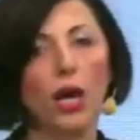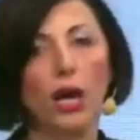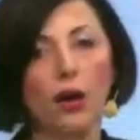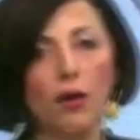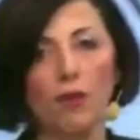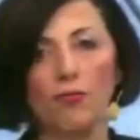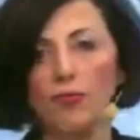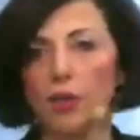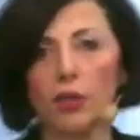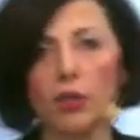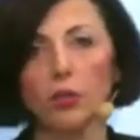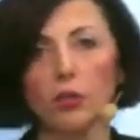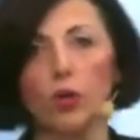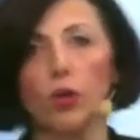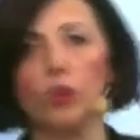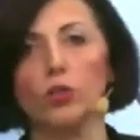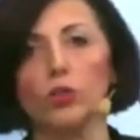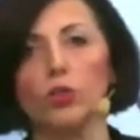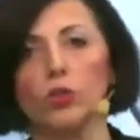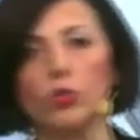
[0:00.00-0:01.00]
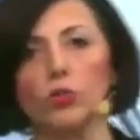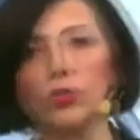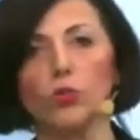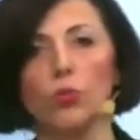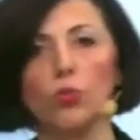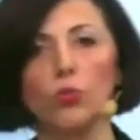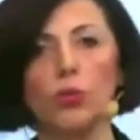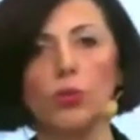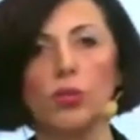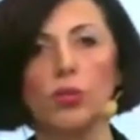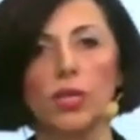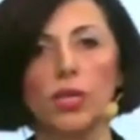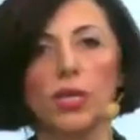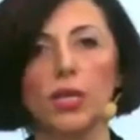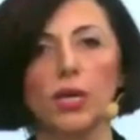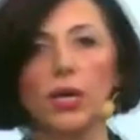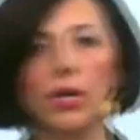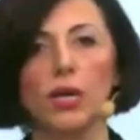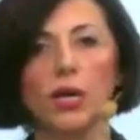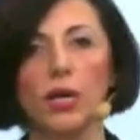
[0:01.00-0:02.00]
very close to the
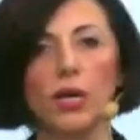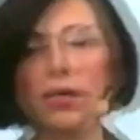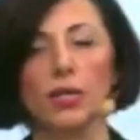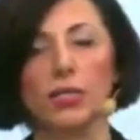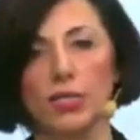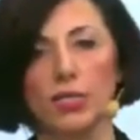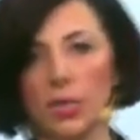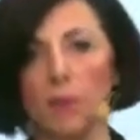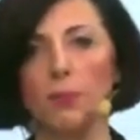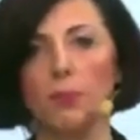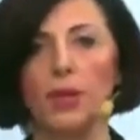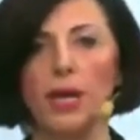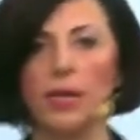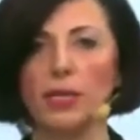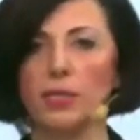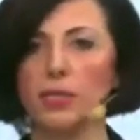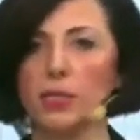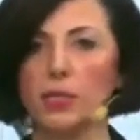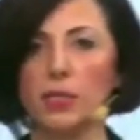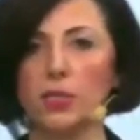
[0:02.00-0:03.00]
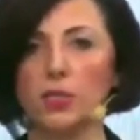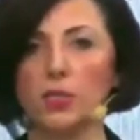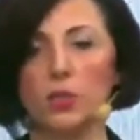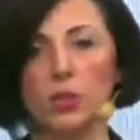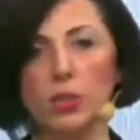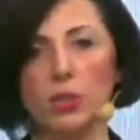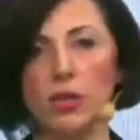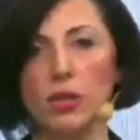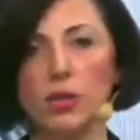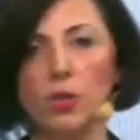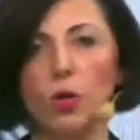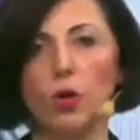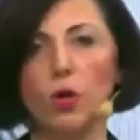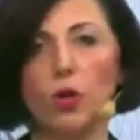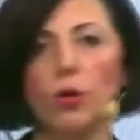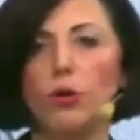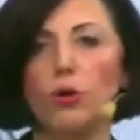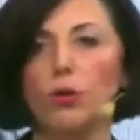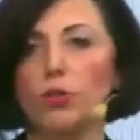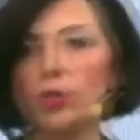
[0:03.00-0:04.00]
uh, Simplex. It's, they're
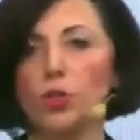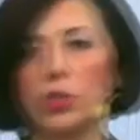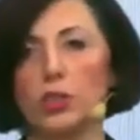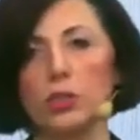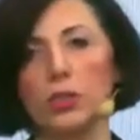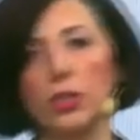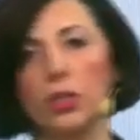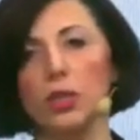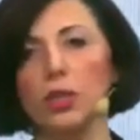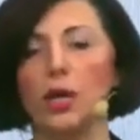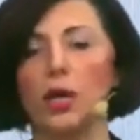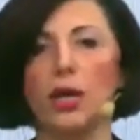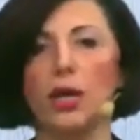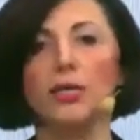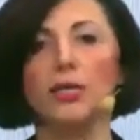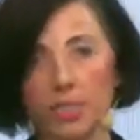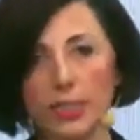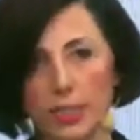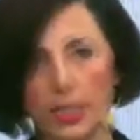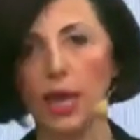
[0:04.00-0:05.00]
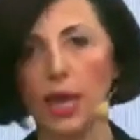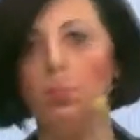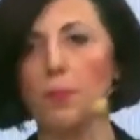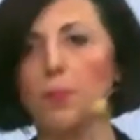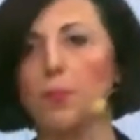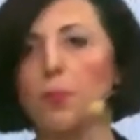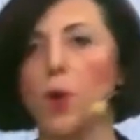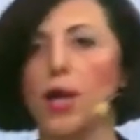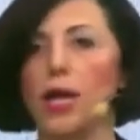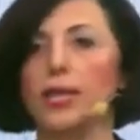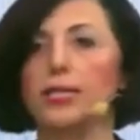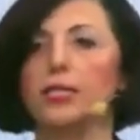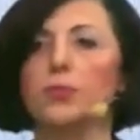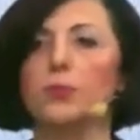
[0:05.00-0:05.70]
almost the uh, same weight.